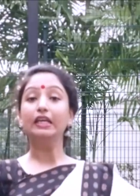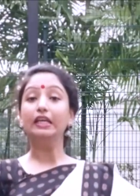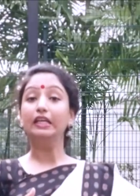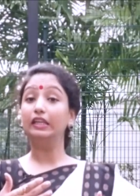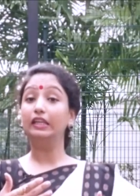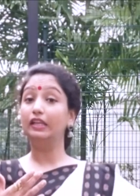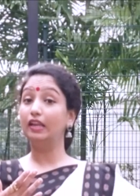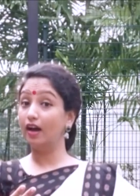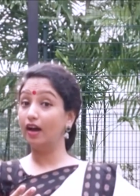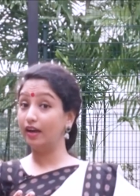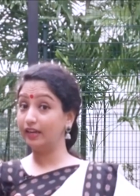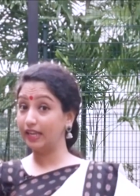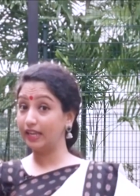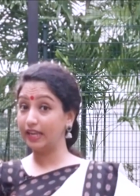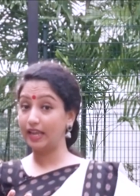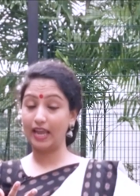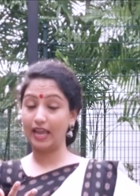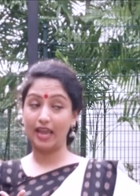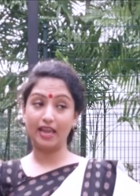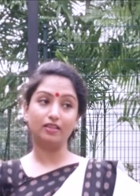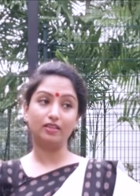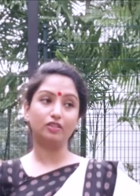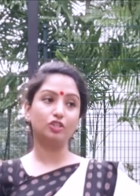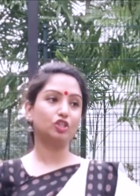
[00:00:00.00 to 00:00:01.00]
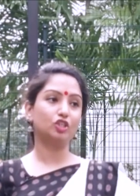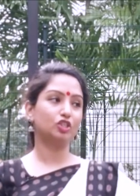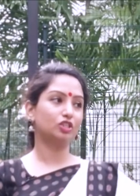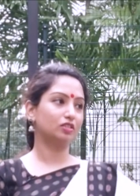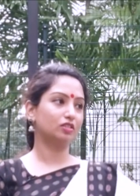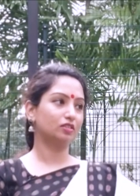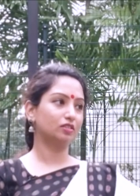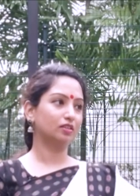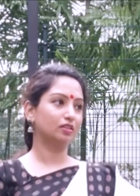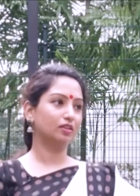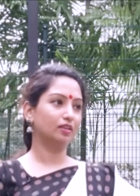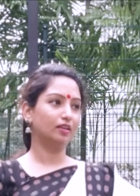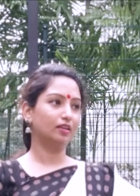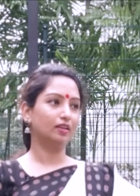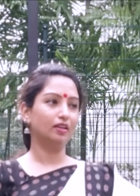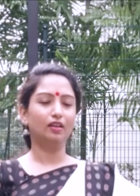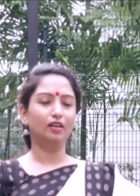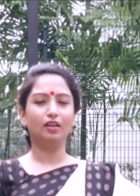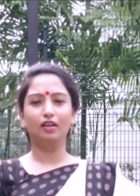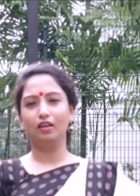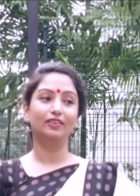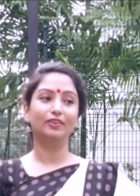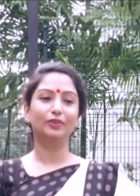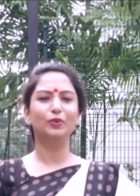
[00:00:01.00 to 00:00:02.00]
Learning age.
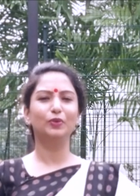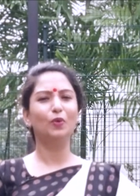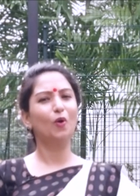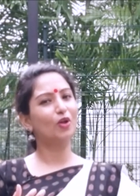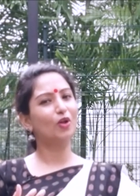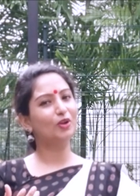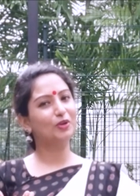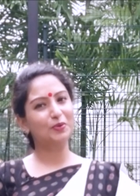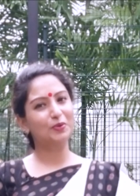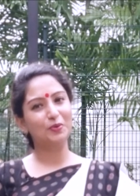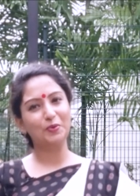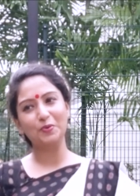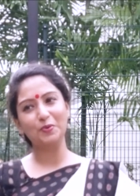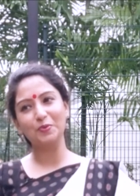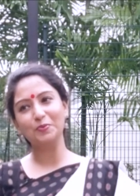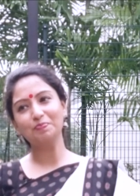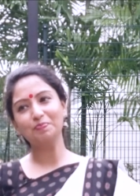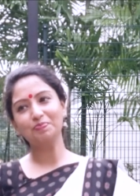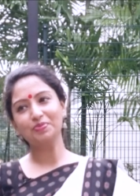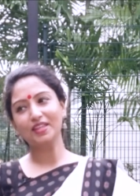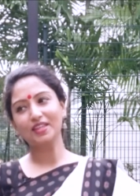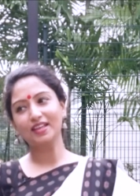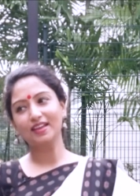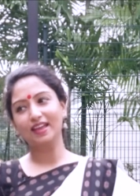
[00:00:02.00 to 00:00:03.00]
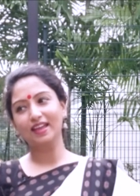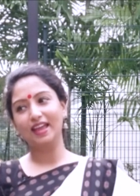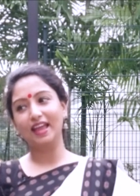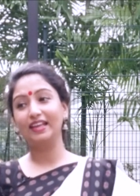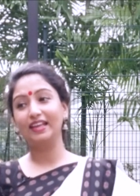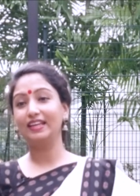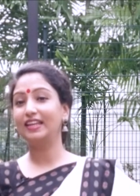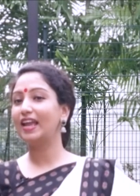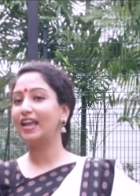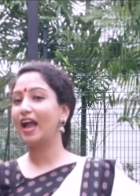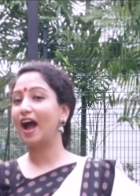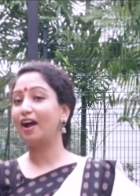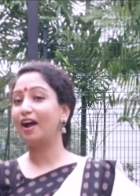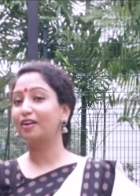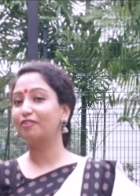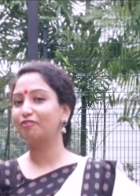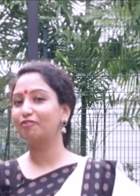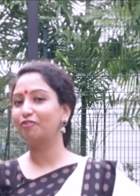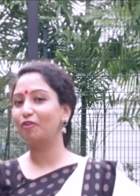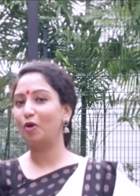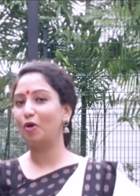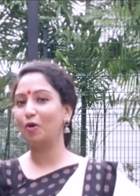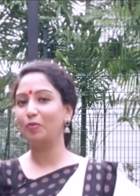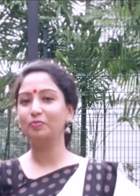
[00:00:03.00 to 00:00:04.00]
You all know any art
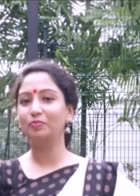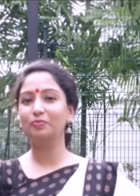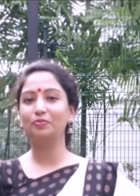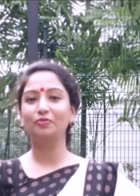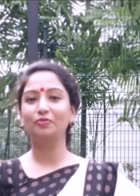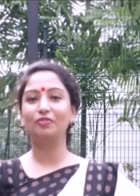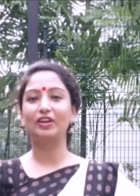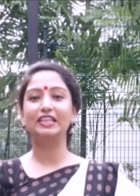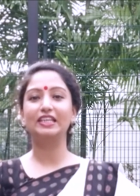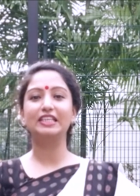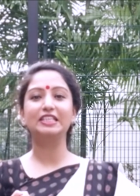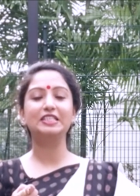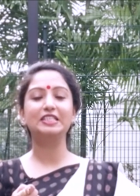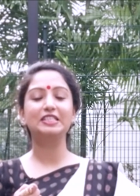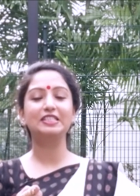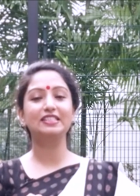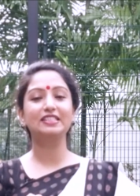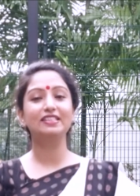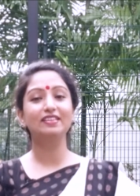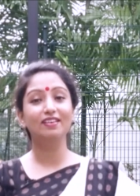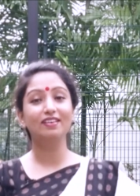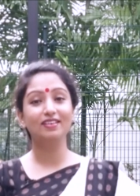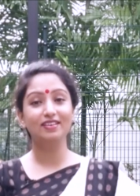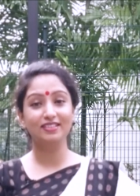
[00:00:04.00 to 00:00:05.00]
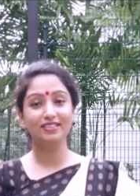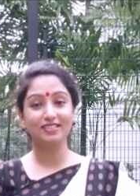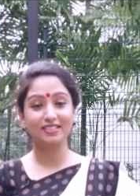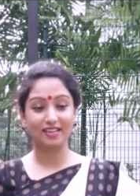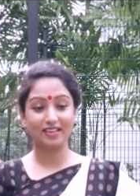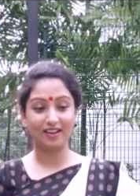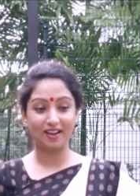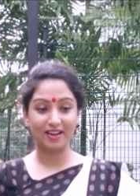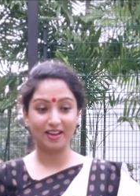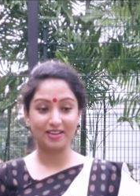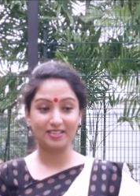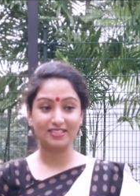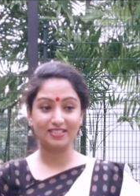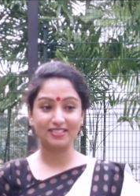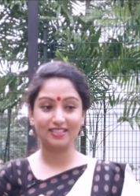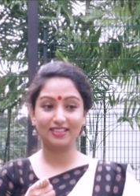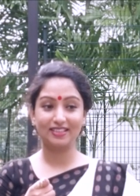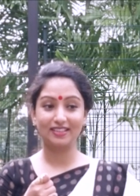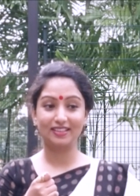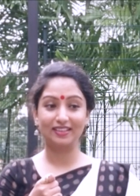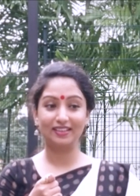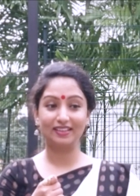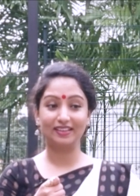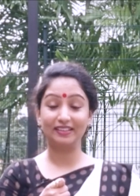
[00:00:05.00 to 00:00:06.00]
form, when it is learned at
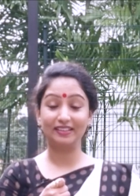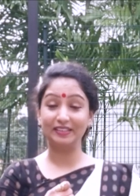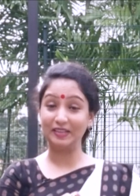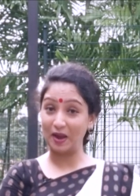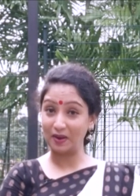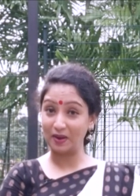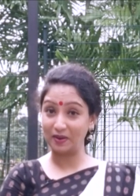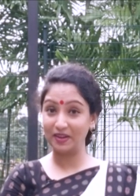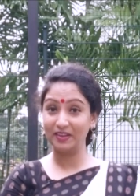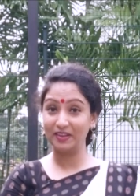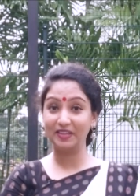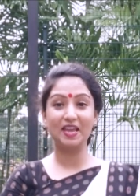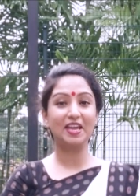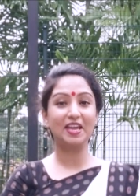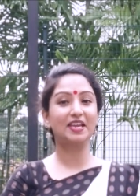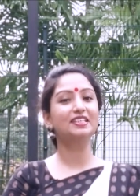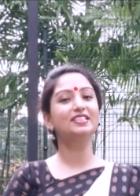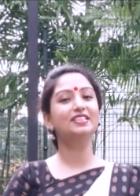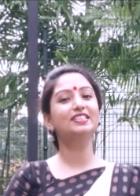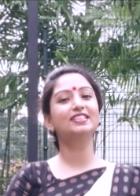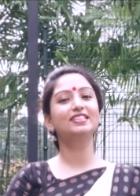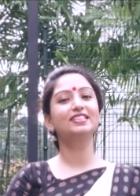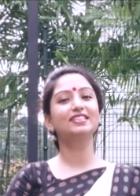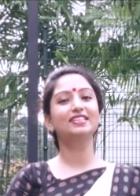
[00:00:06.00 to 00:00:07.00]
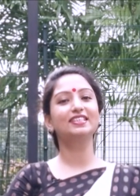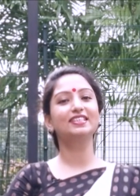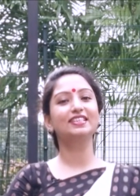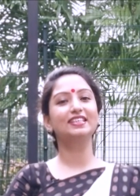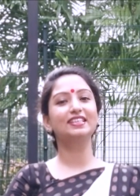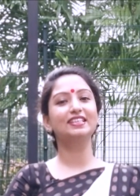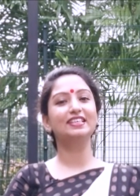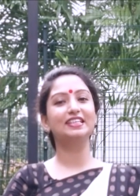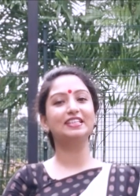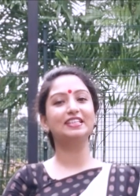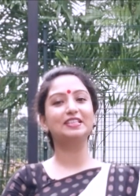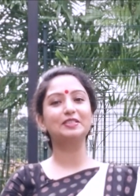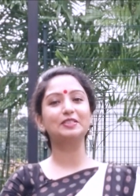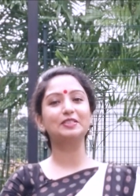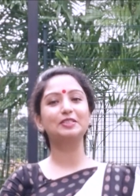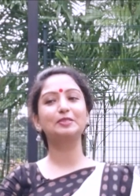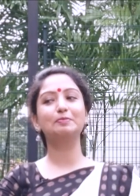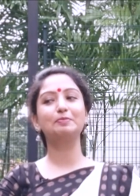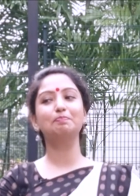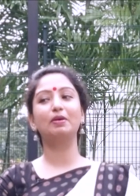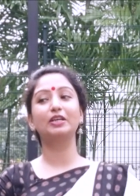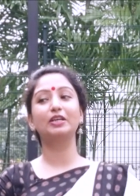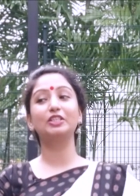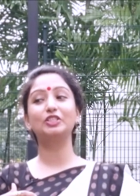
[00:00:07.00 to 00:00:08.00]
a younger age, it is
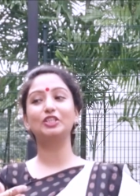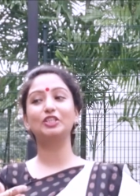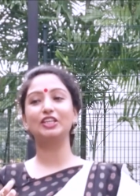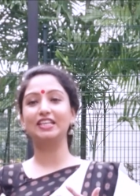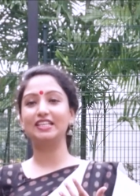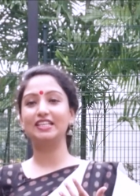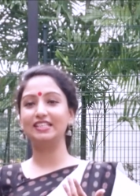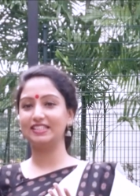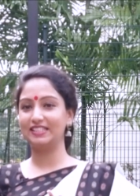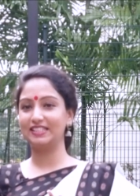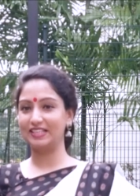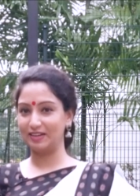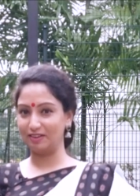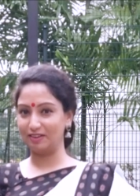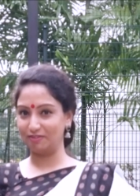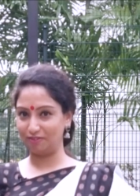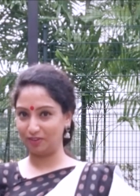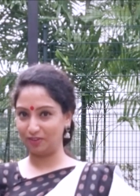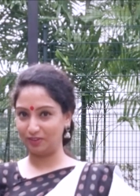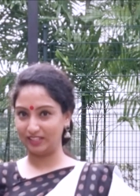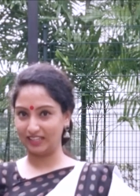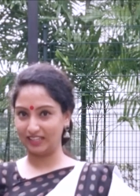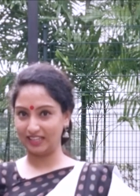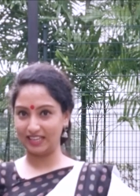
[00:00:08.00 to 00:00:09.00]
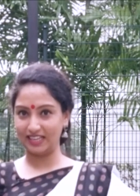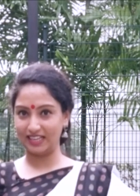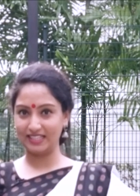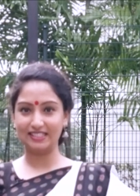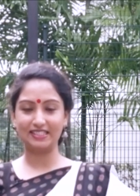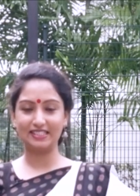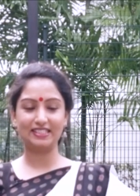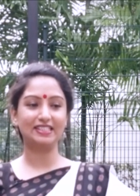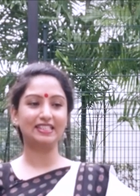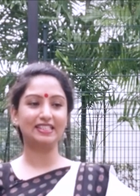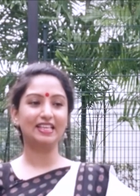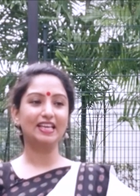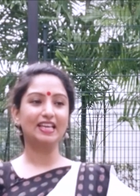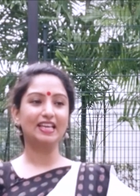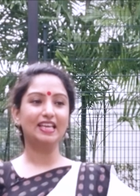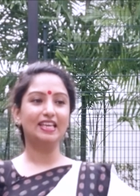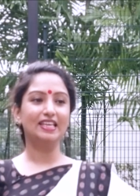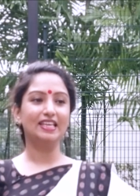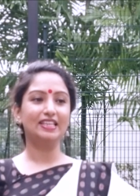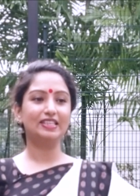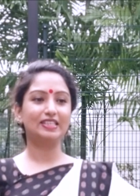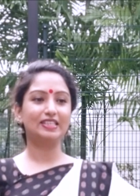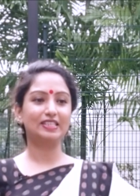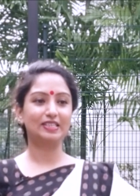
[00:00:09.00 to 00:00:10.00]
much easier for the kids
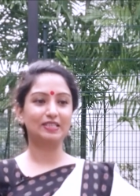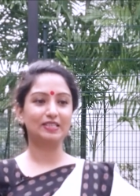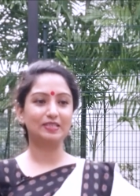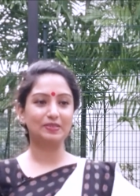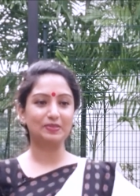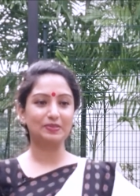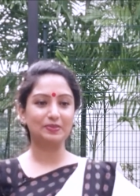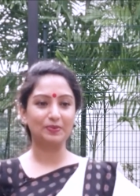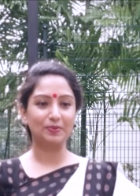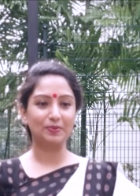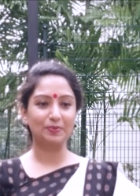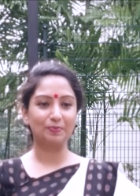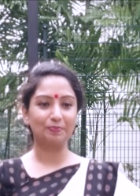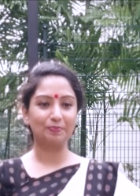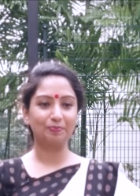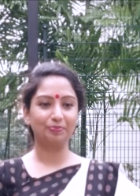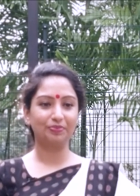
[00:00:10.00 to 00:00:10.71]
to